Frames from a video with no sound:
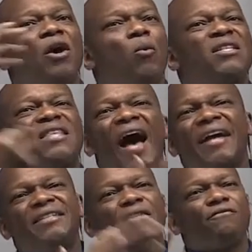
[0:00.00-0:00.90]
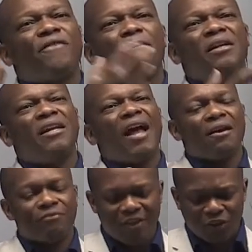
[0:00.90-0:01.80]
what's the ideal family
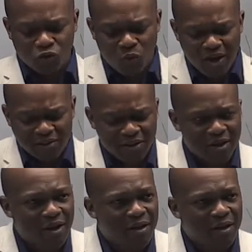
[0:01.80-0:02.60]
life that you want?